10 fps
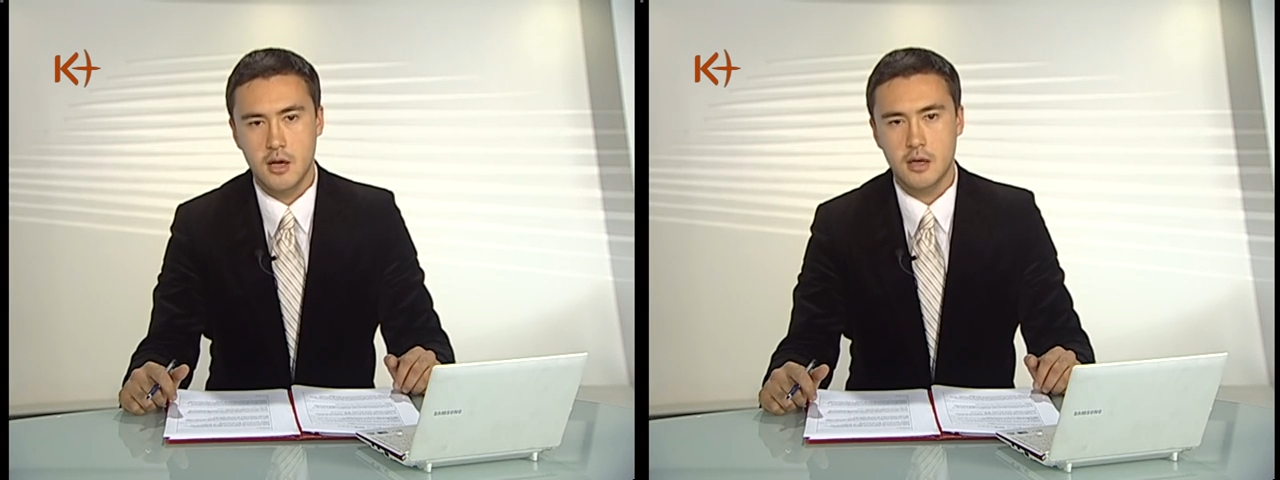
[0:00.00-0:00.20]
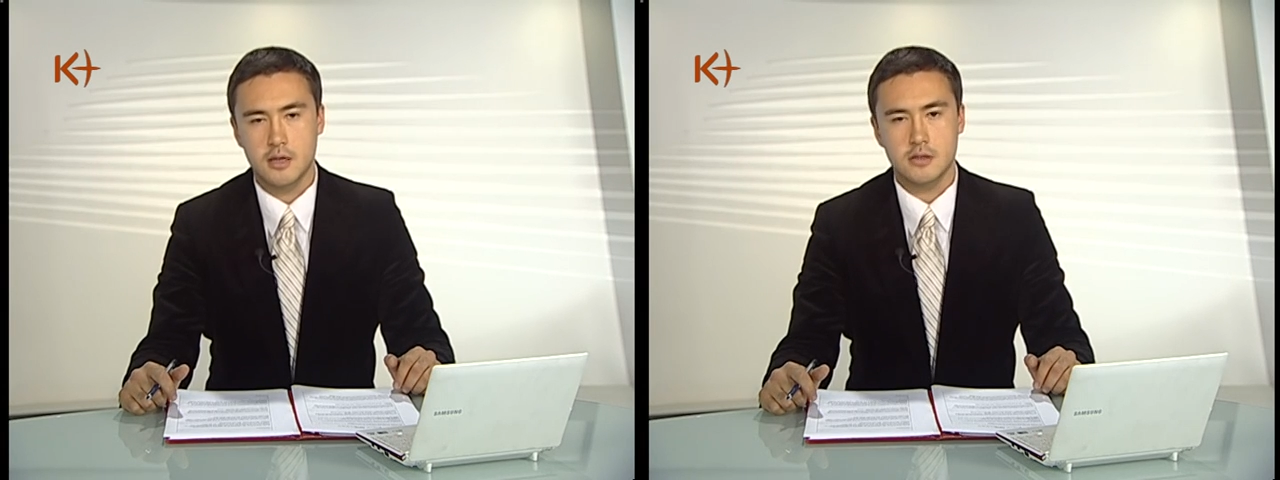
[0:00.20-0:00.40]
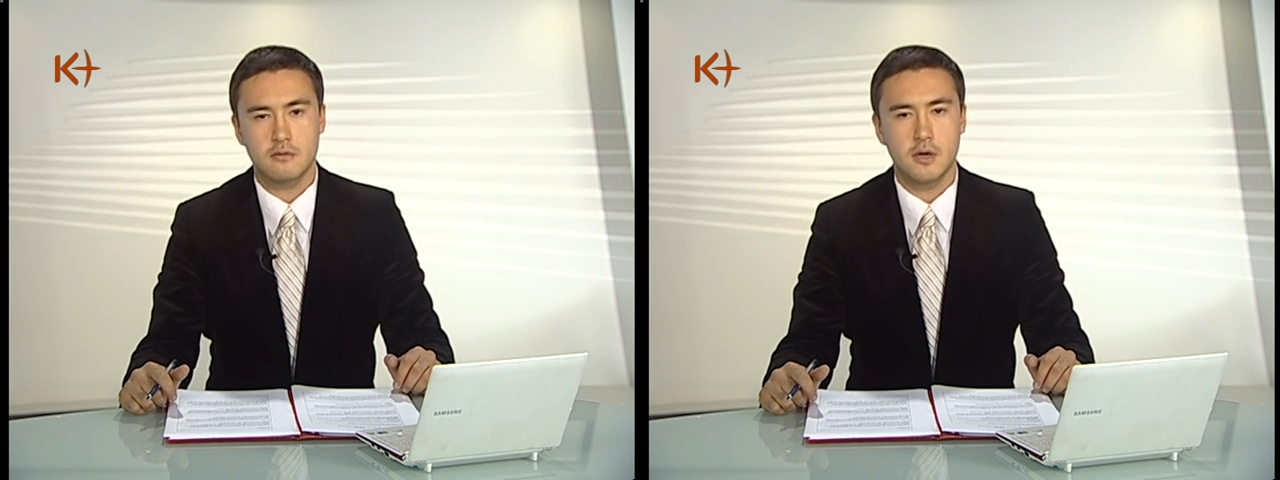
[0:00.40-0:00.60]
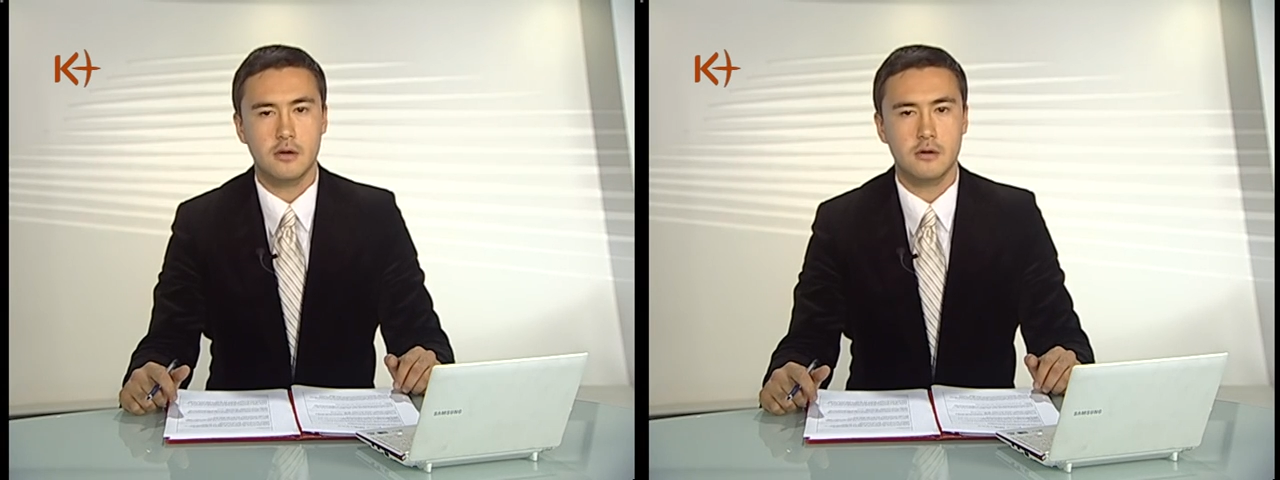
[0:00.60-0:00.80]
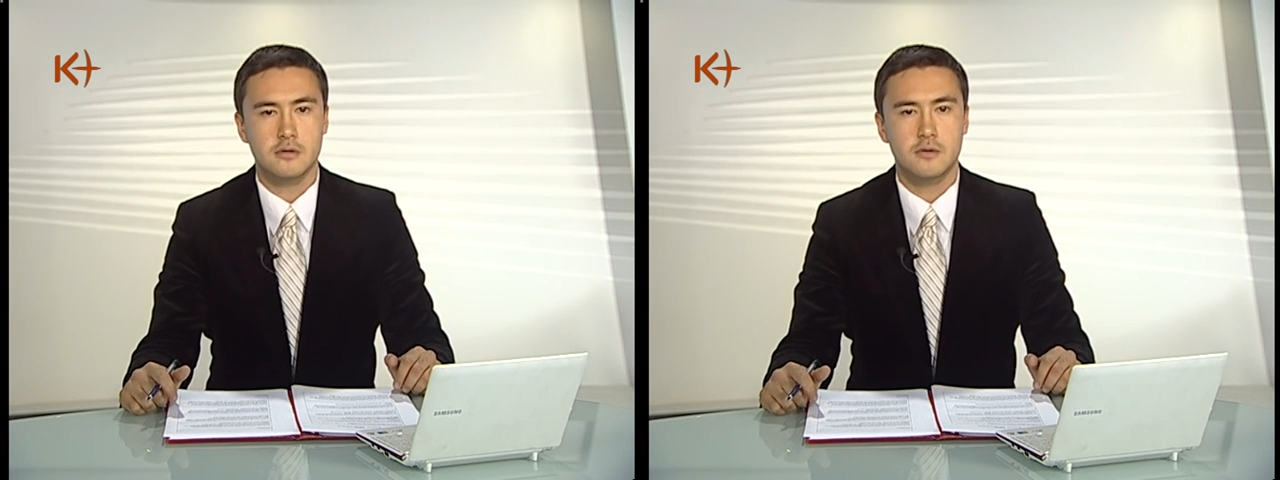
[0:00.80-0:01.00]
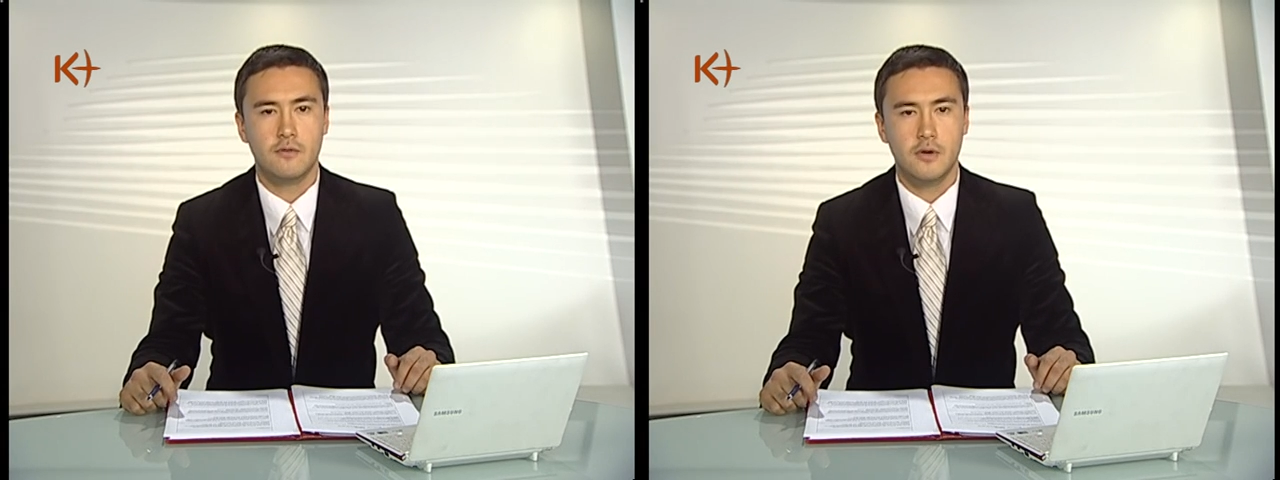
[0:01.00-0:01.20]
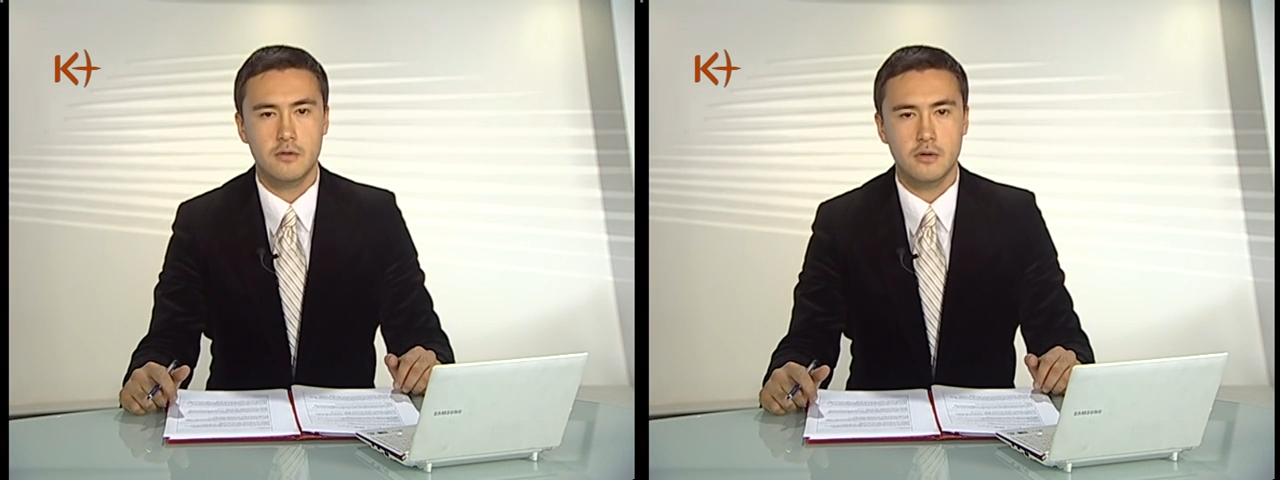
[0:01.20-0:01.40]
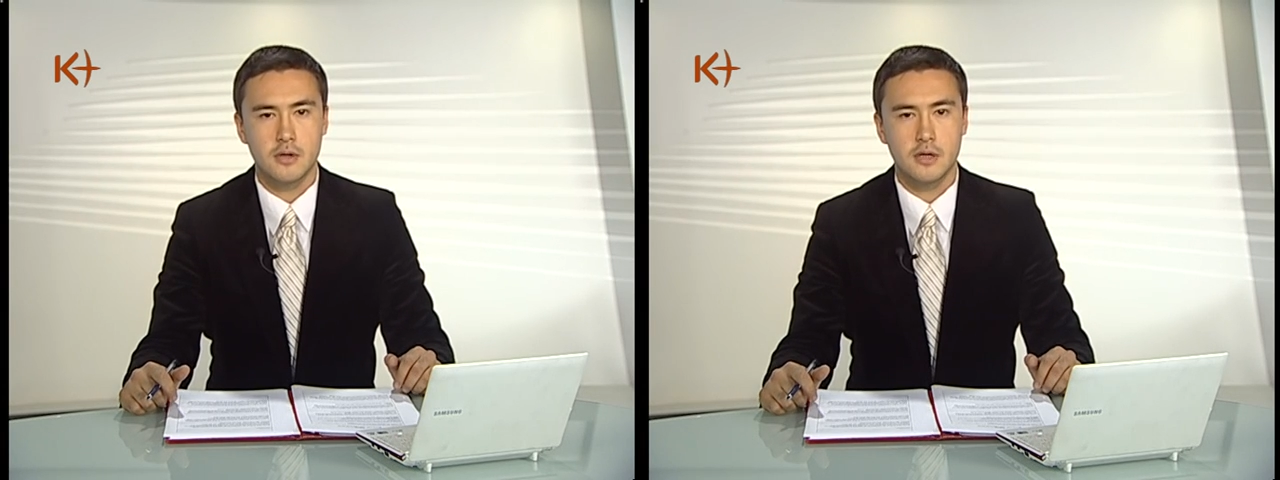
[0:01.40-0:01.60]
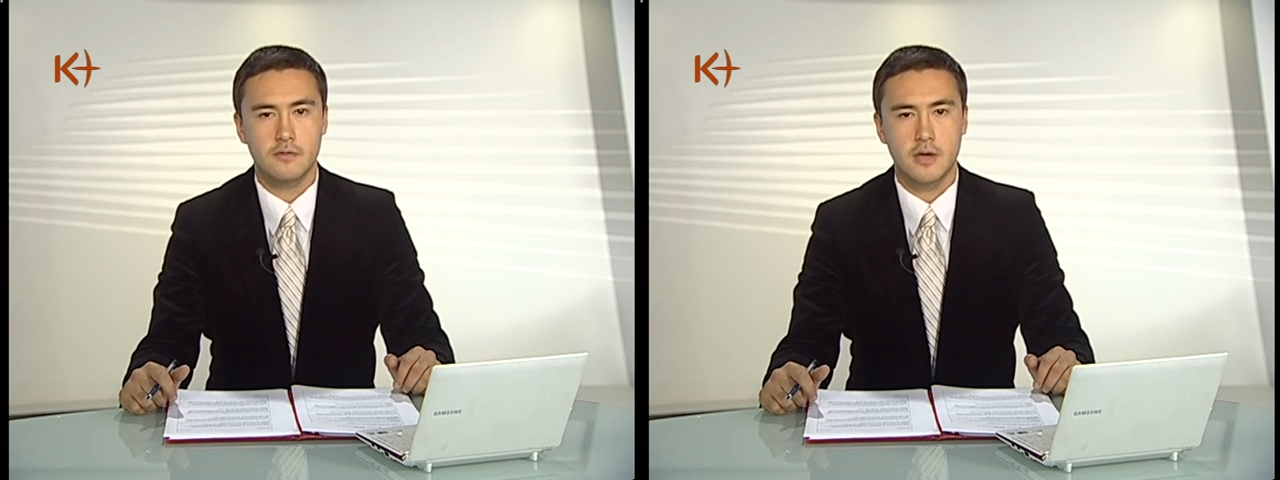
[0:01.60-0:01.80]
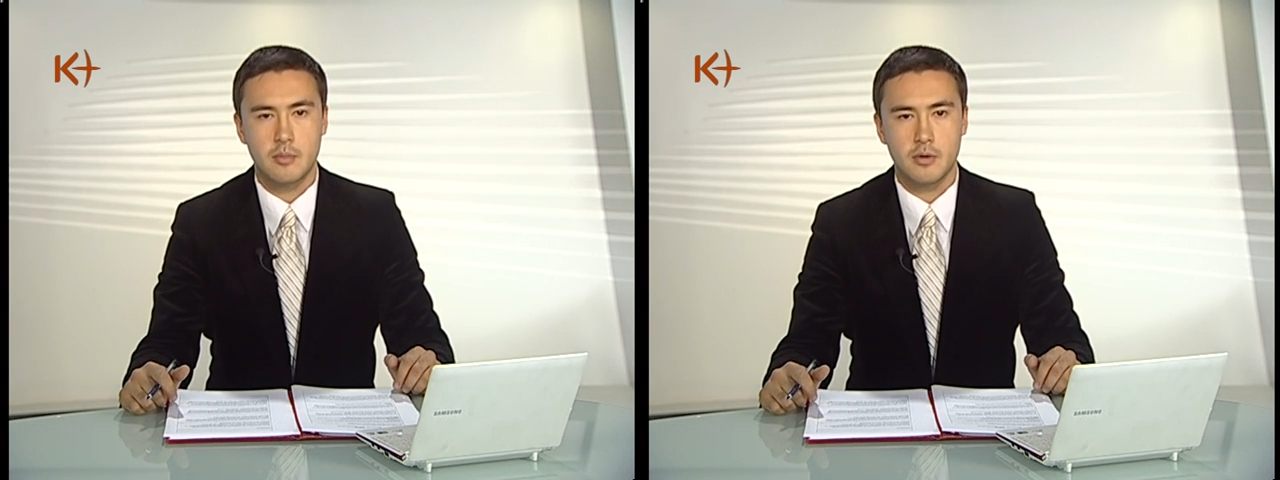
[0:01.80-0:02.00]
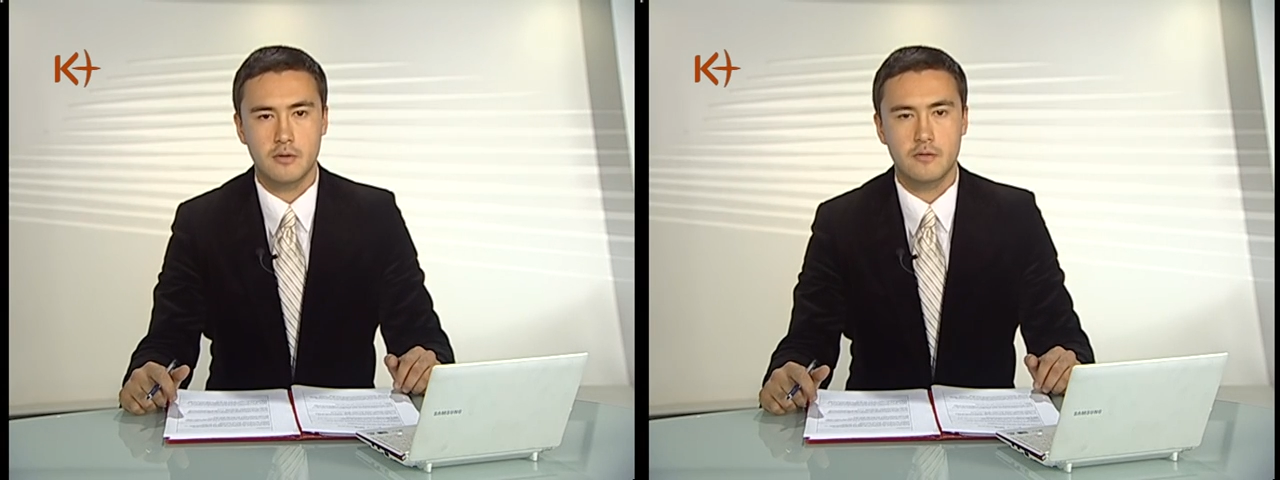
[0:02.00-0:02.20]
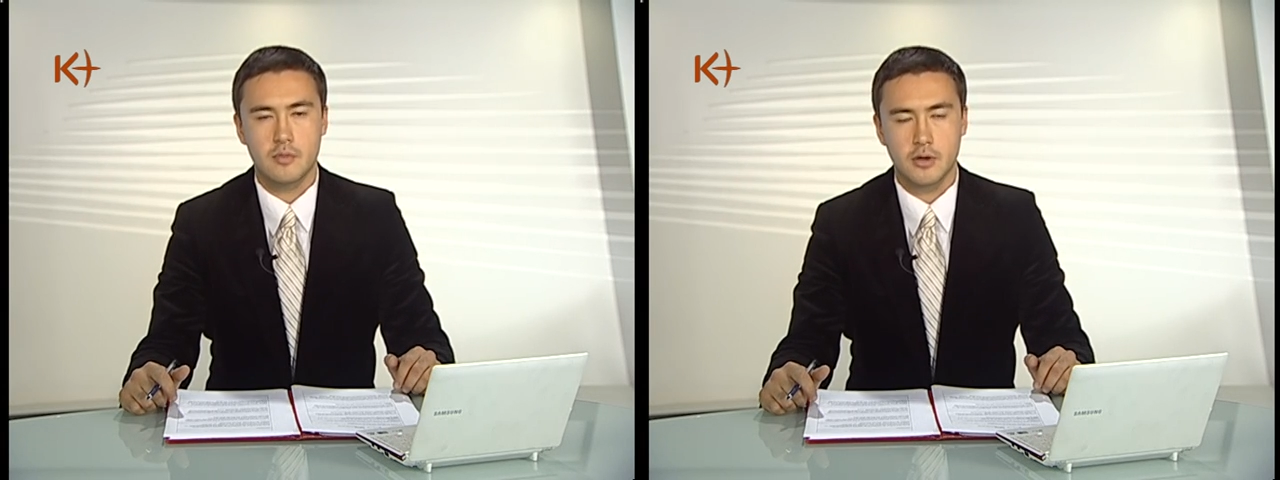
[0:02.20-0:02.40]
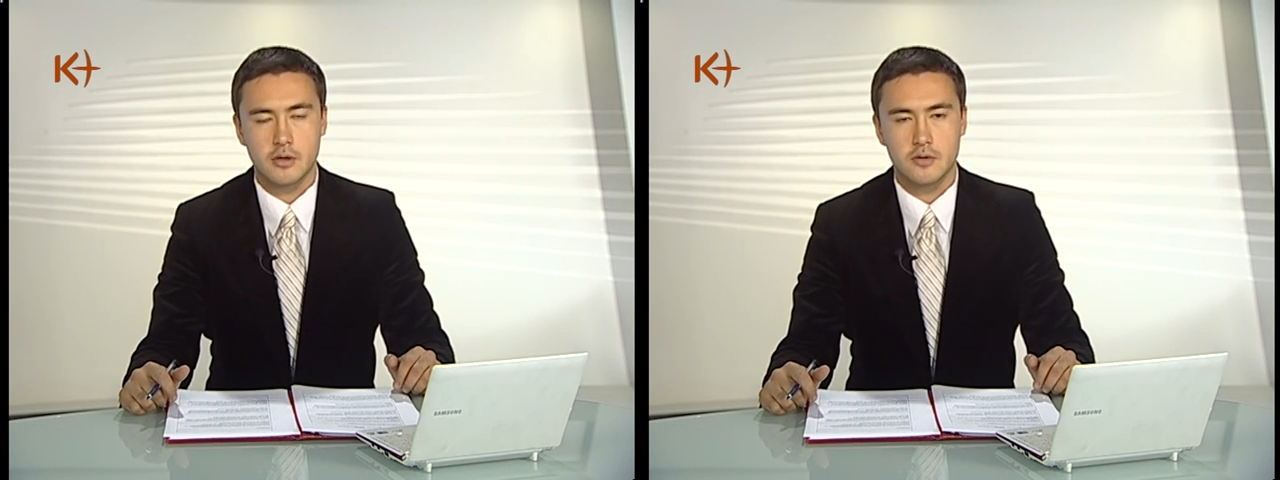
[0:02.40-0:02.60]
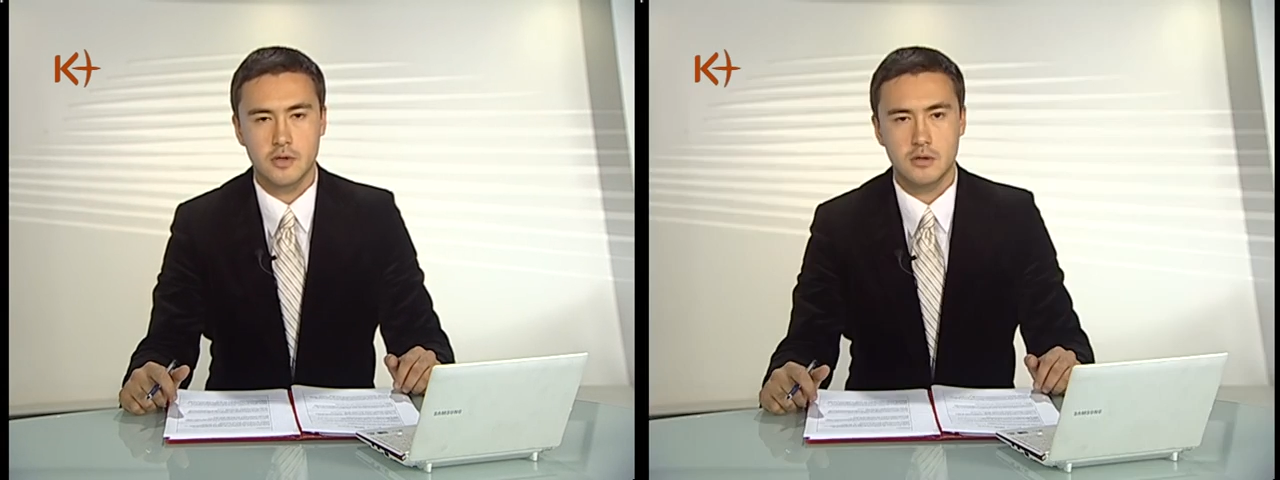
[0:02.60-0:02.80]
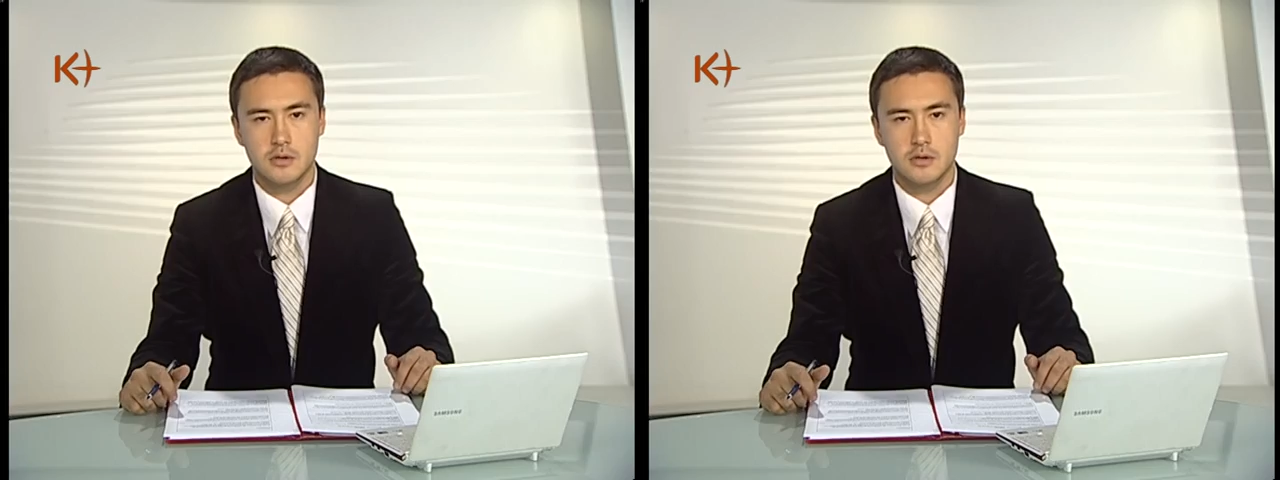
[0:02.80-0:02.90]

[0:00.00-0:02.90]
Kazakh regulators fear the leak of capital from the country.